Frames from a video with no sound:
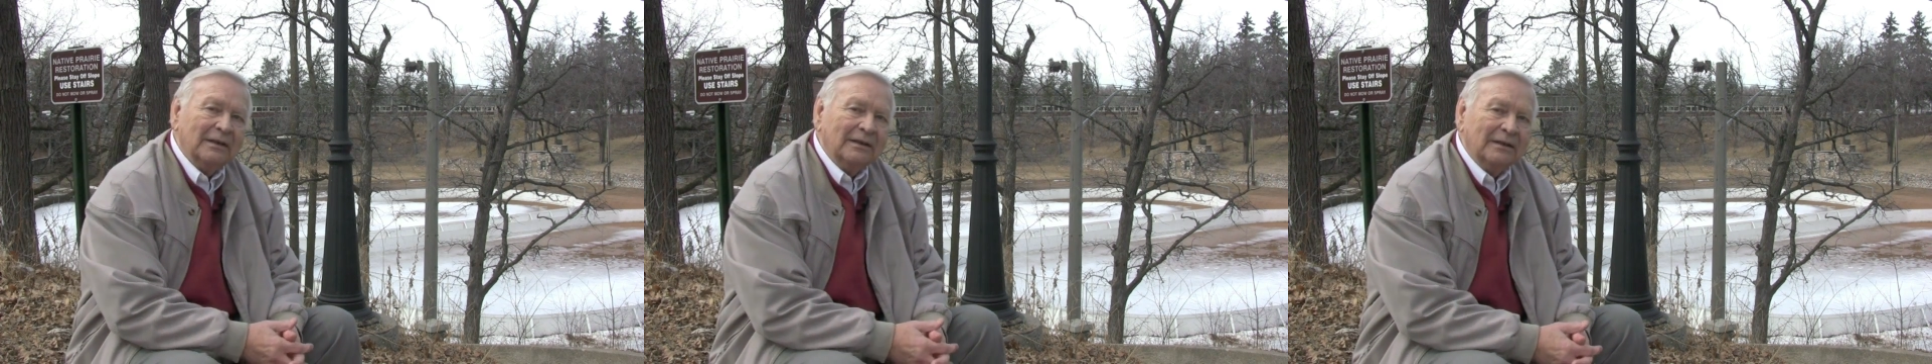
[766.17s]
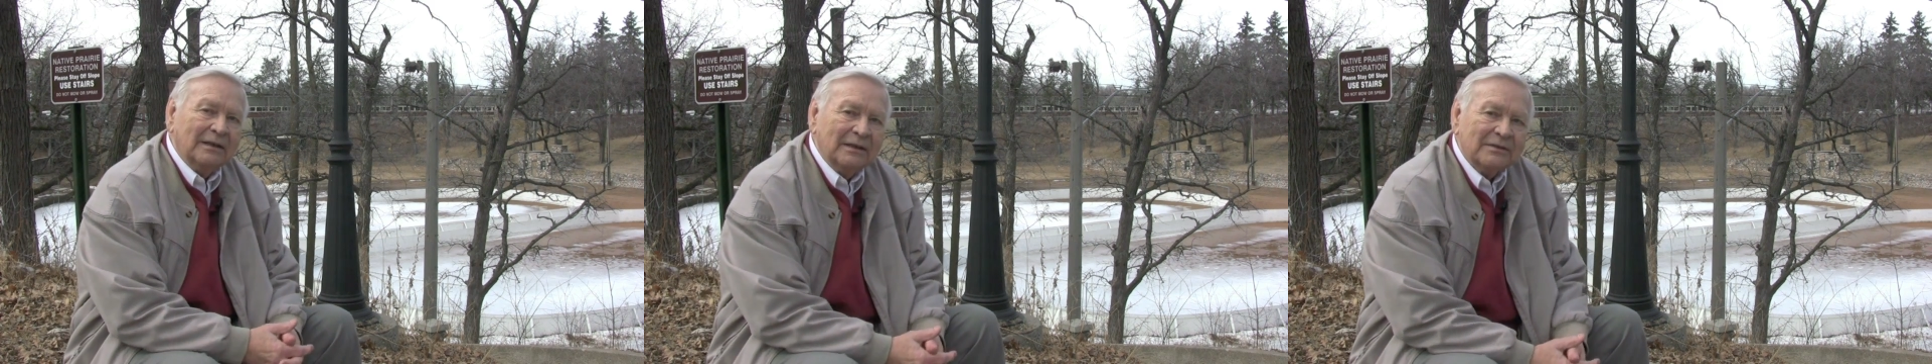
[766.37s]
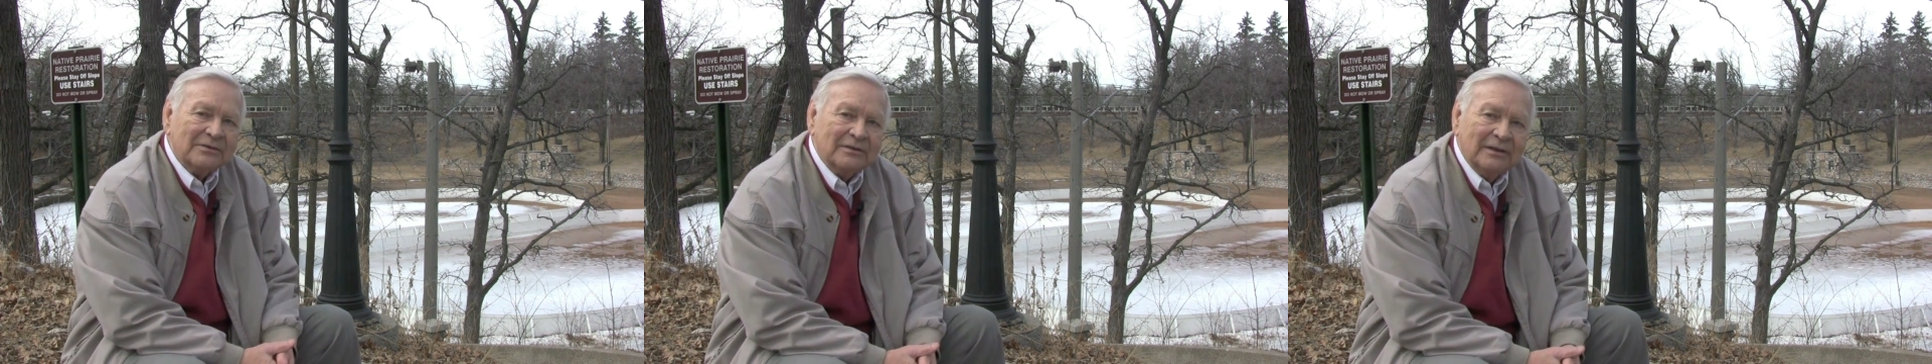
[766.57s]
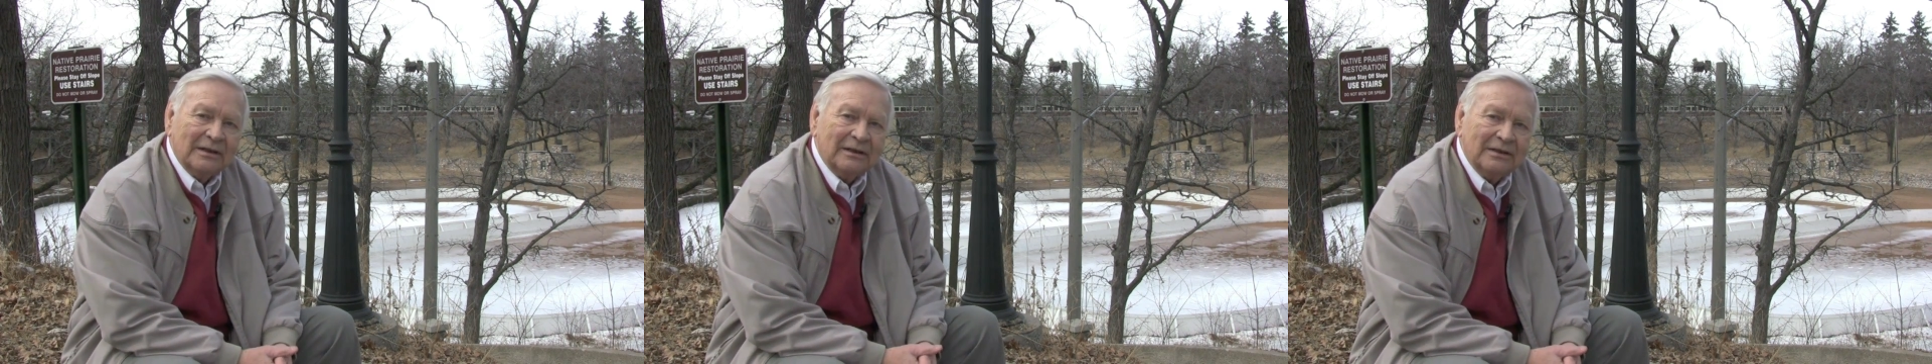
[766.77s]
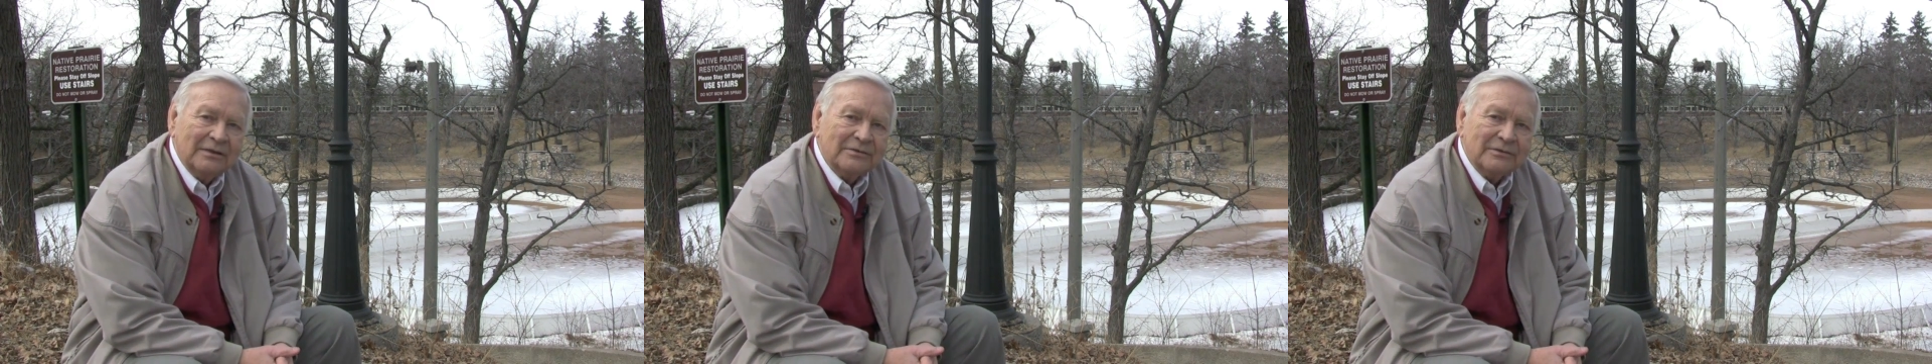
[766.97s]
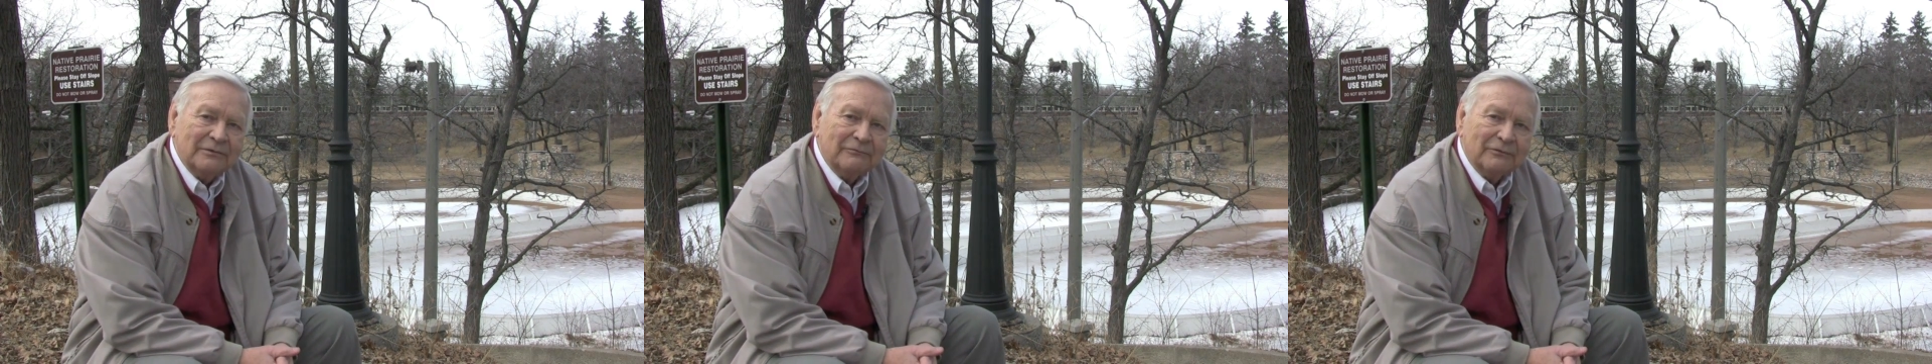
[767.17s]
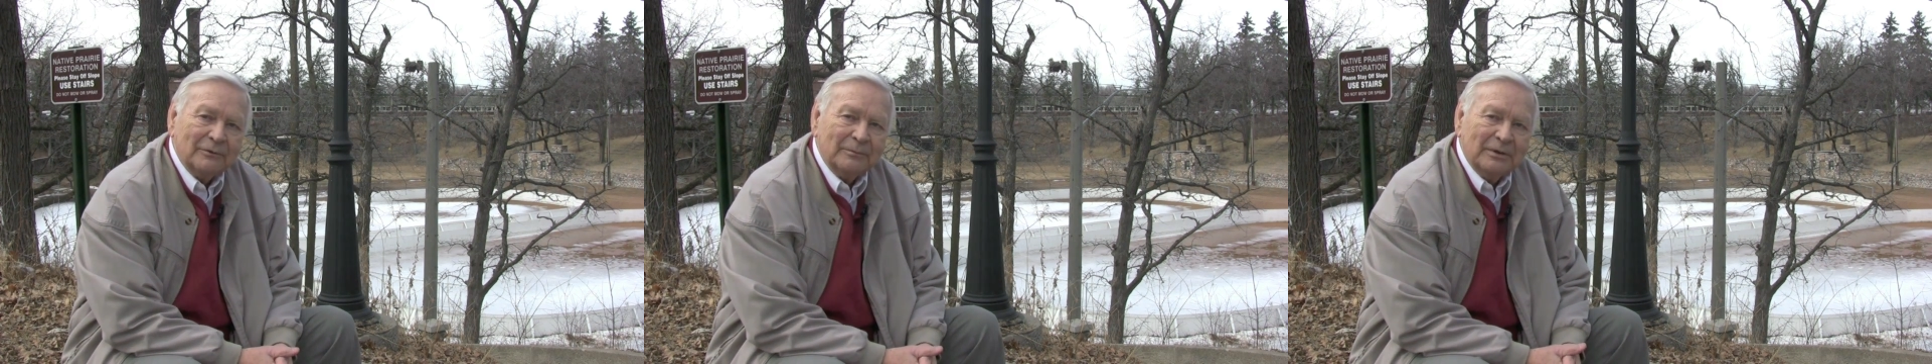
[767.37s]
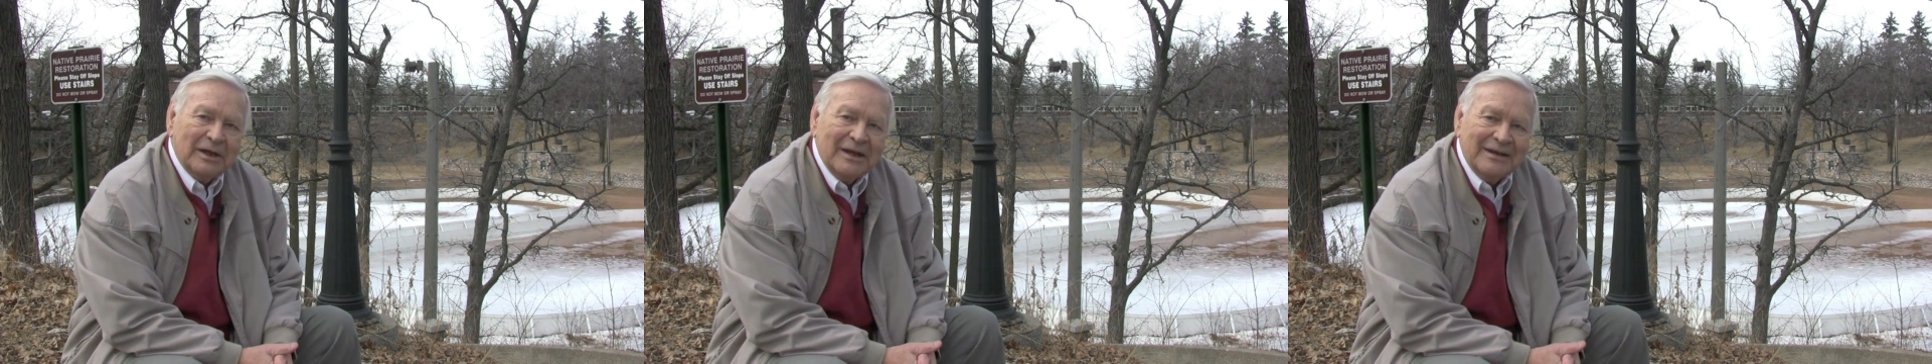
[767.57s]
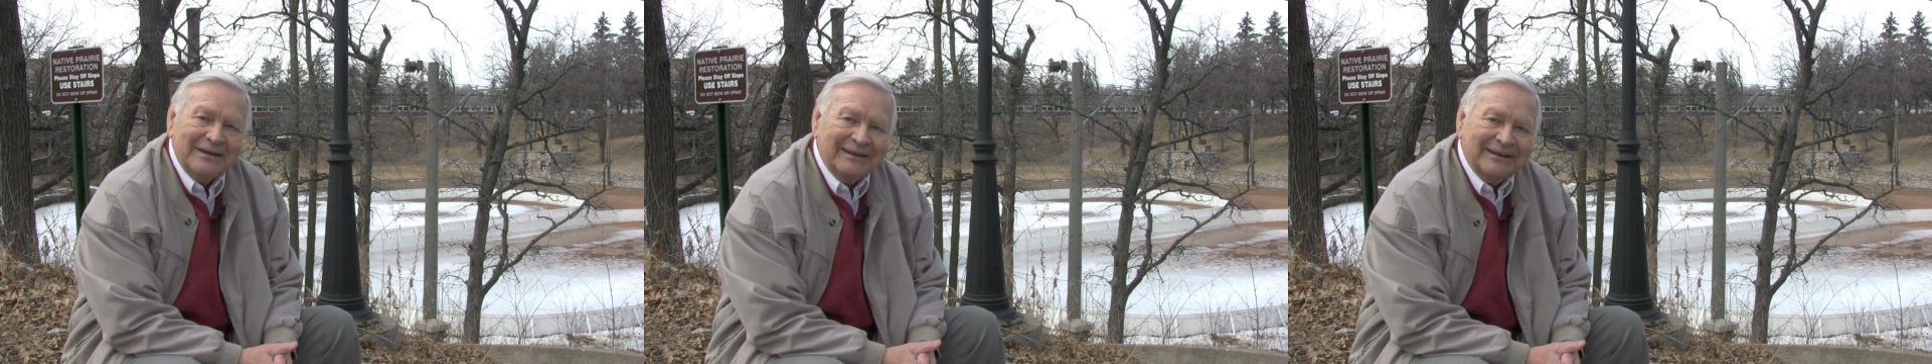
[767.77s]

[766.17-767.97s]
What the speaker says: and that's not easy for me.